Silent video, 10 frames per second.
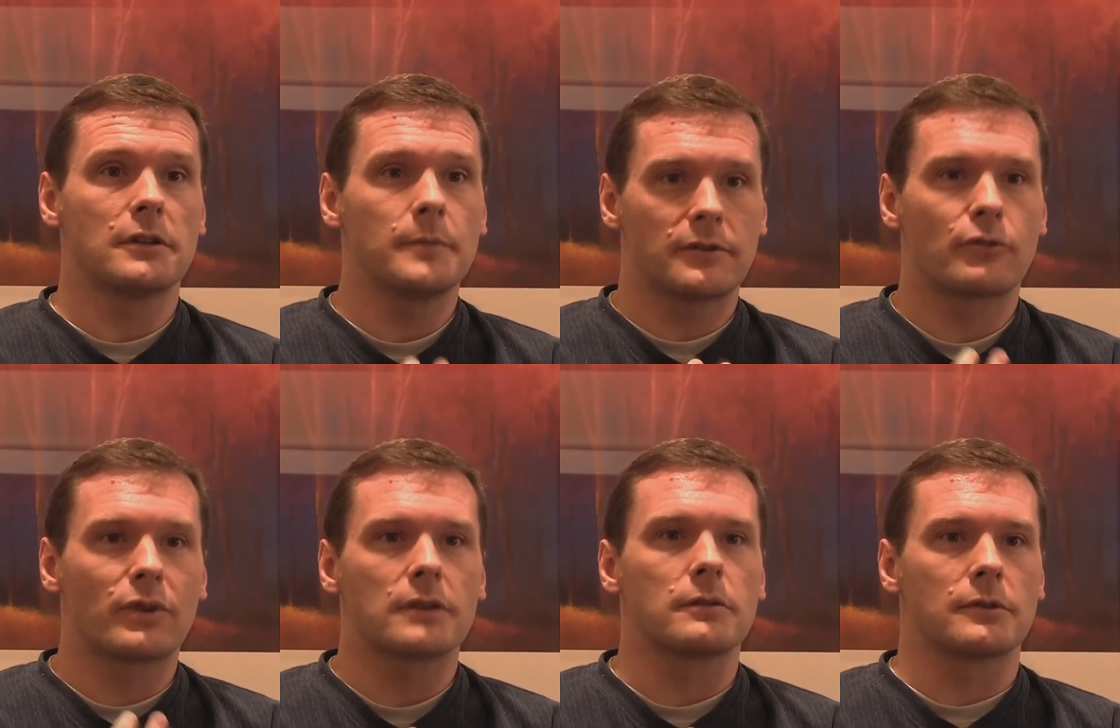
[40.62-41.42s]
A little bit of
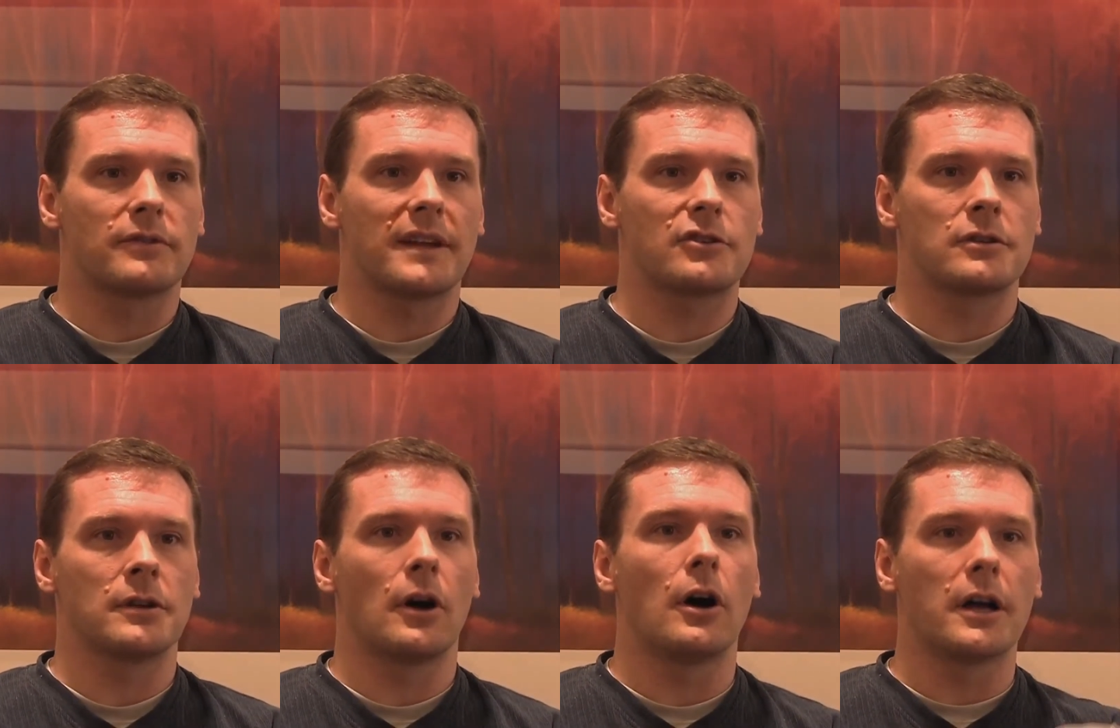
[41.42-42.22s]
critical
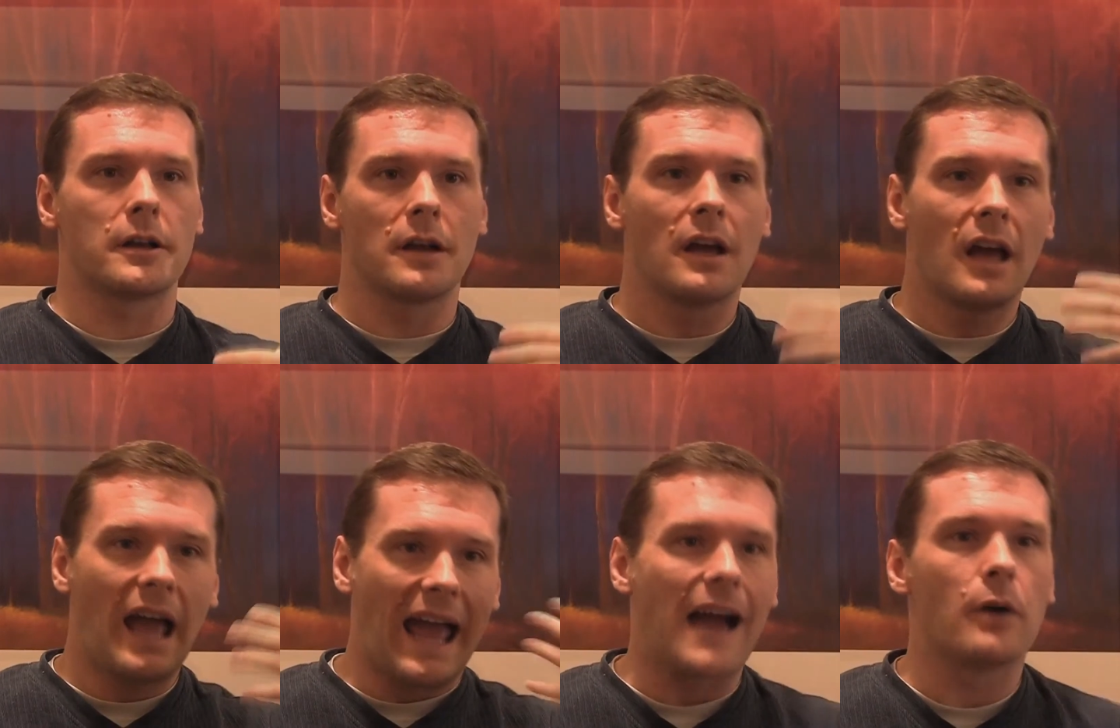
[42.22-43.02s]
reflection on
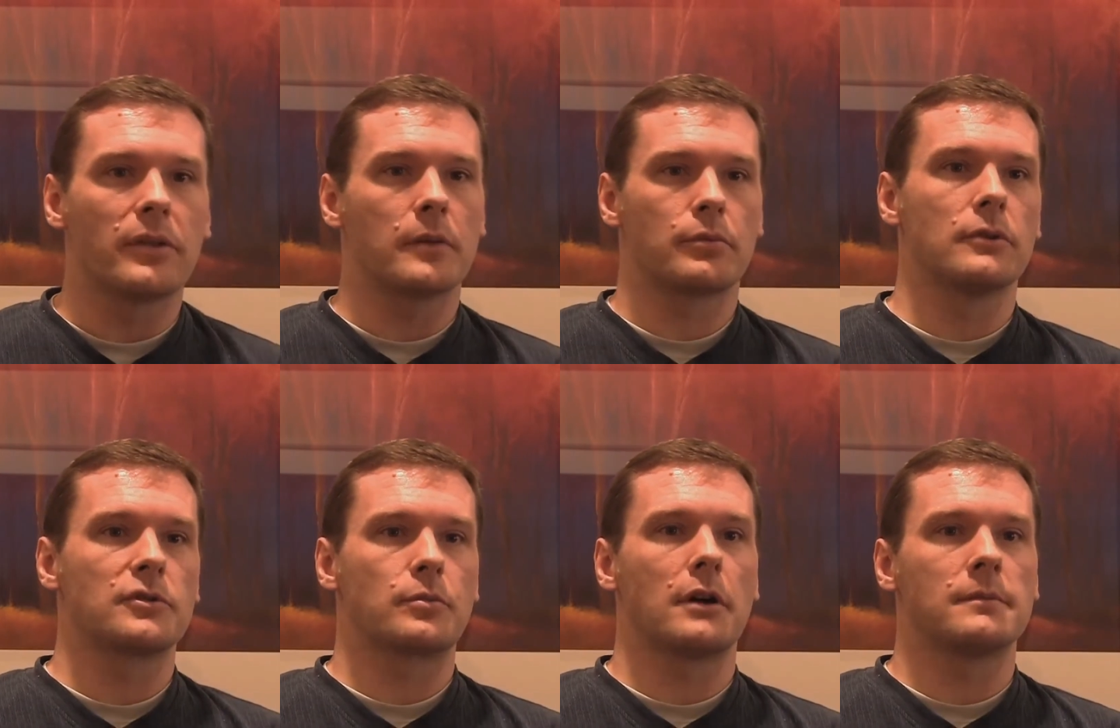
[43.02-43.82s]
how they
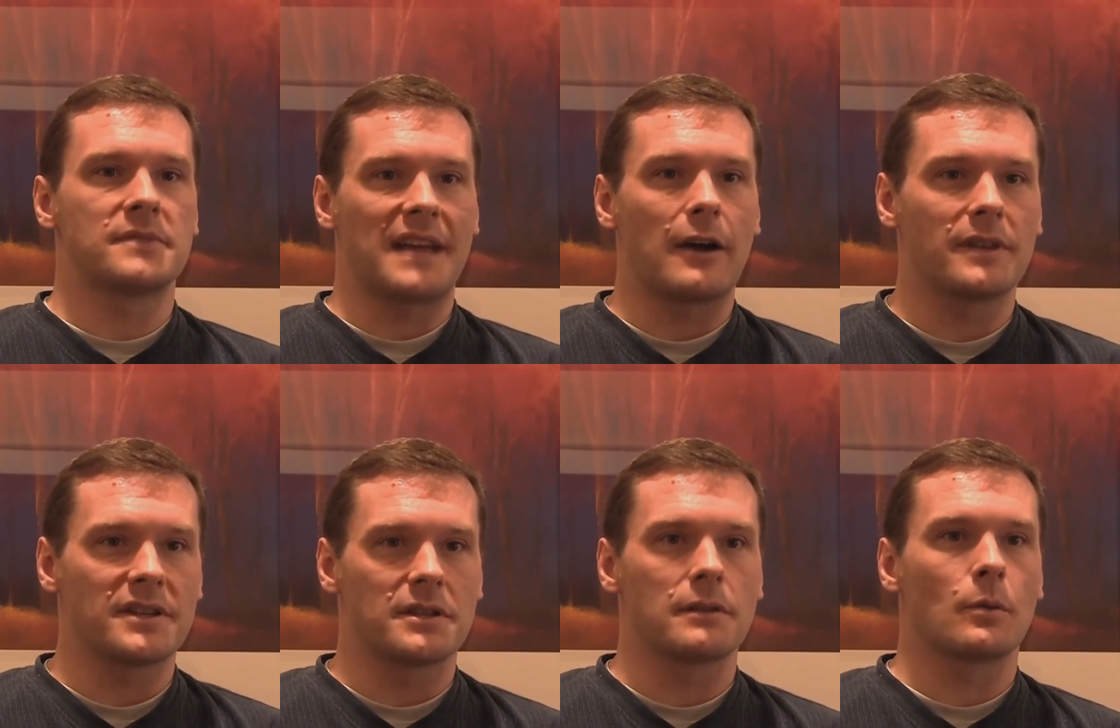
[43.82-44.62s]
approach problems, how
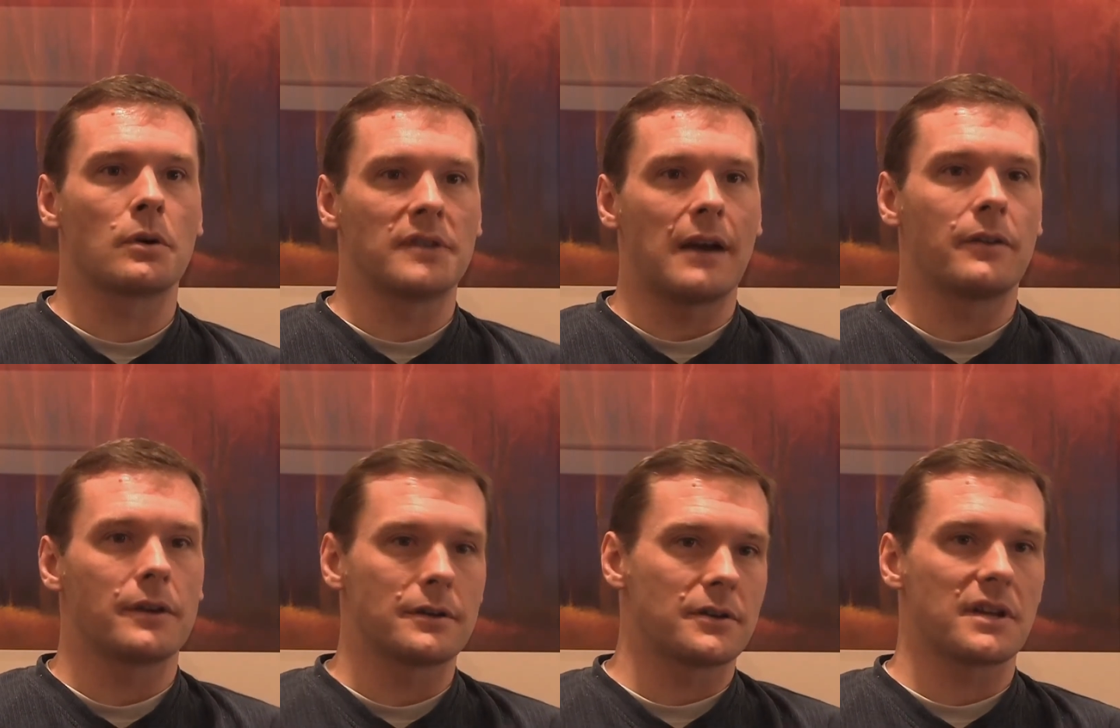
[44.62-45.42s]
they see the world, how
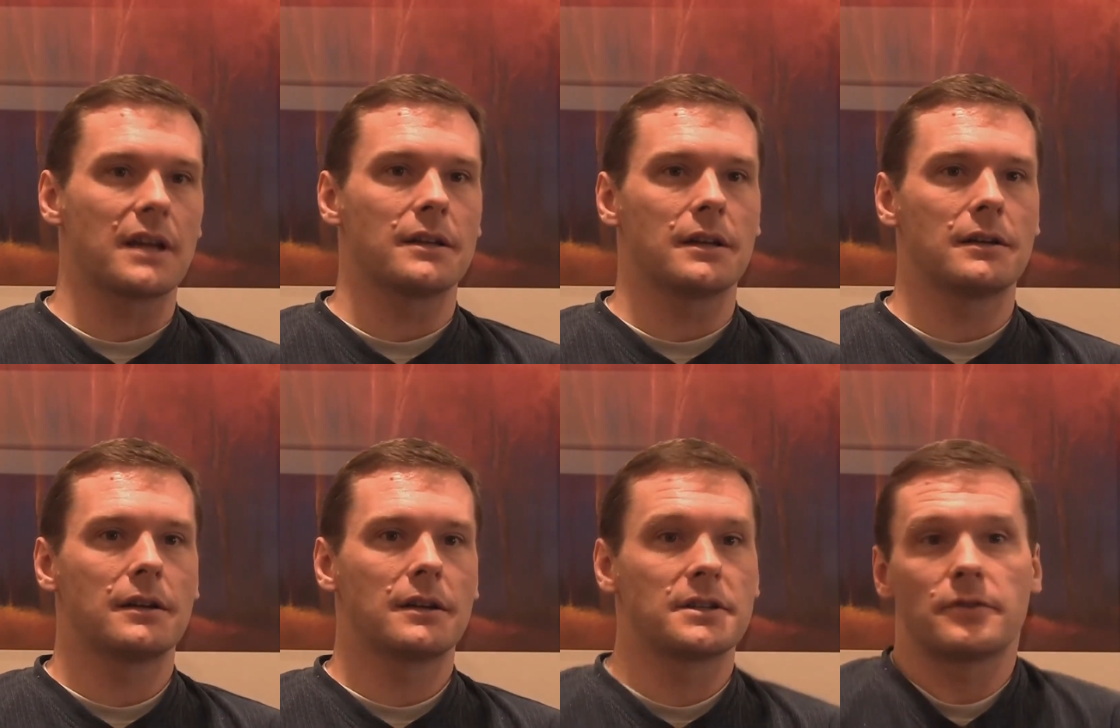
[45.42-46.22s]
they understand it.
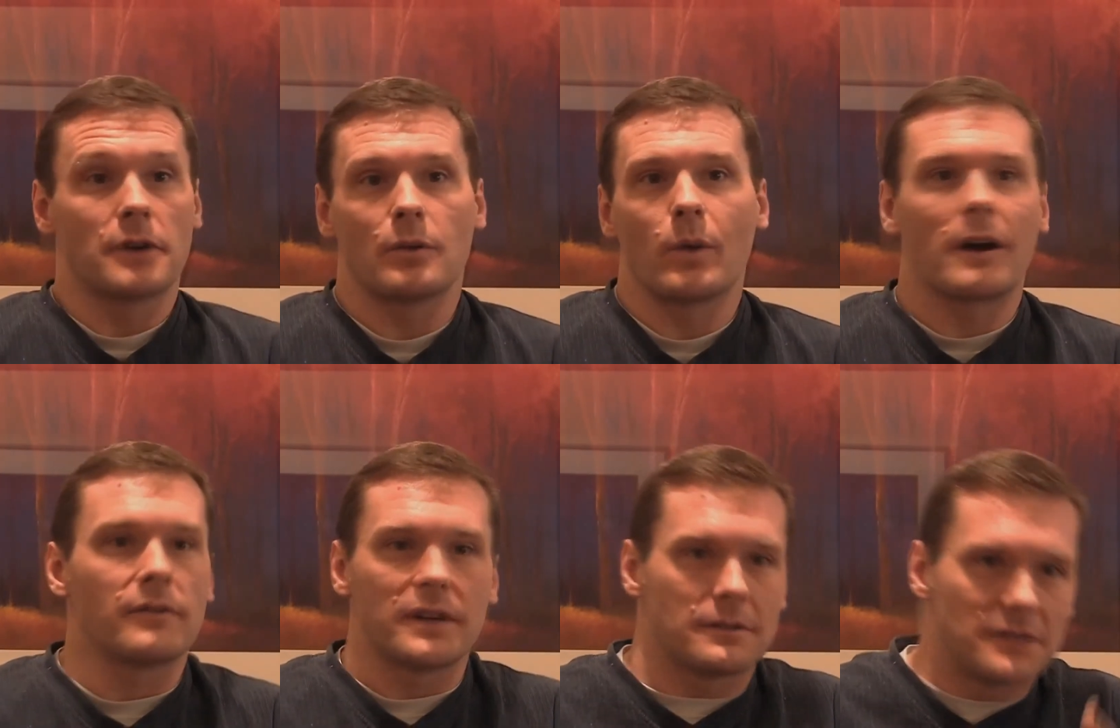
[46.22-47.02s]
Because if you're not
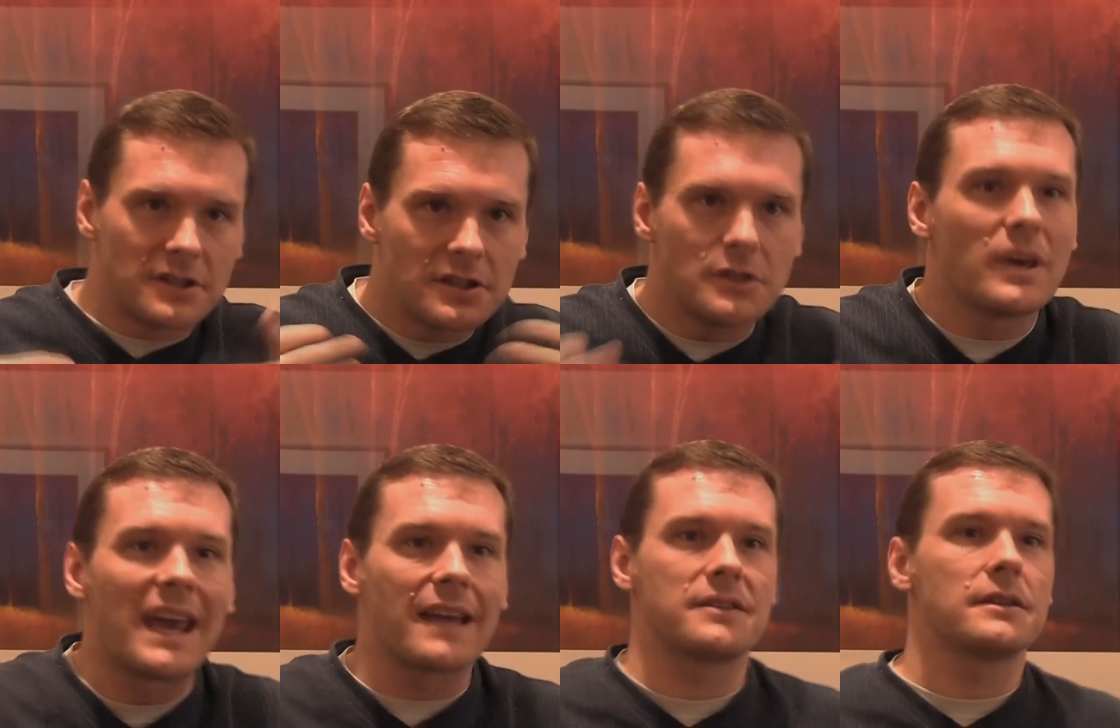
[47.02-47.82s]
aware of it, you
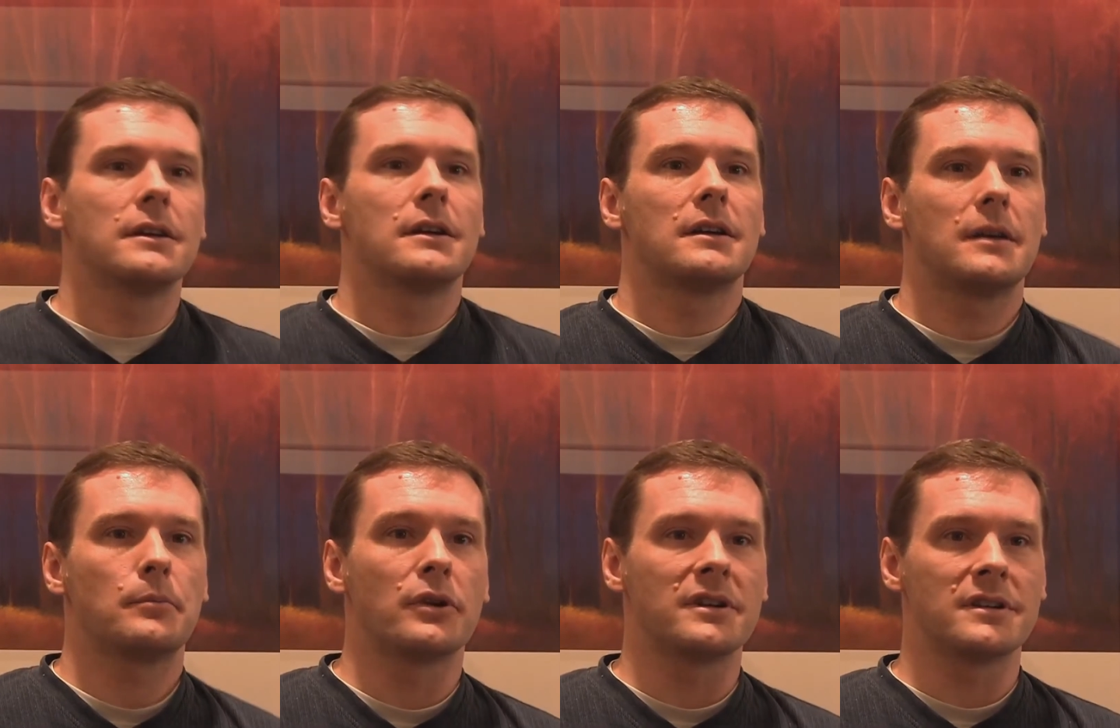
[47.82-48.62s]
can't
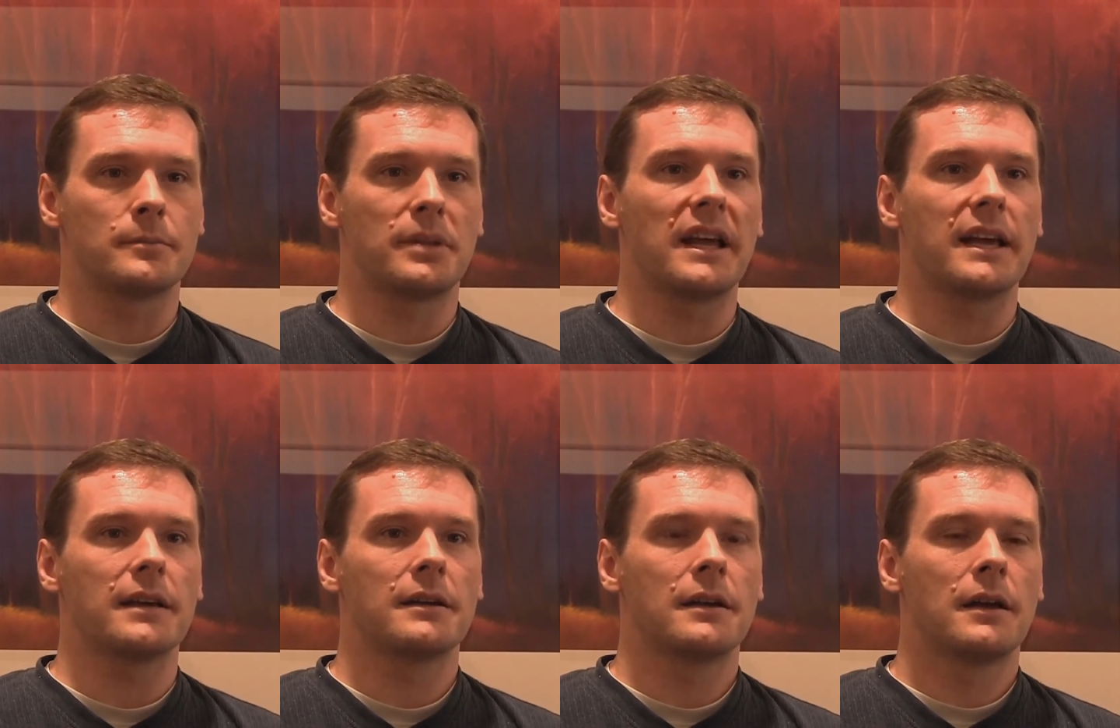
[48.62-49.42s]
put it into play.